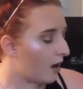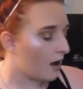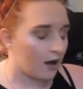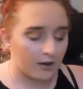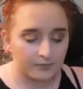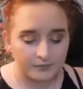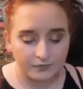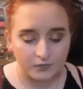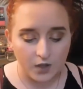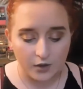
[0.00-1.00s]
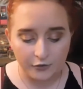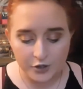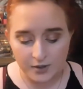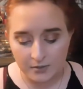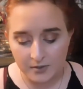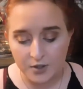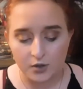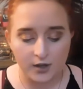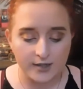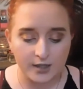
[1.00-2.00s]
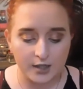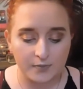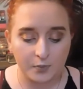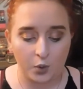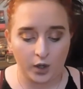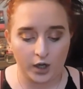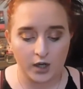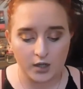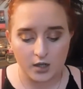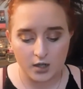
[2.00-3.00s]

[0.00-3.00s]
Um, the first one I'm going to be showing you guys is Porter.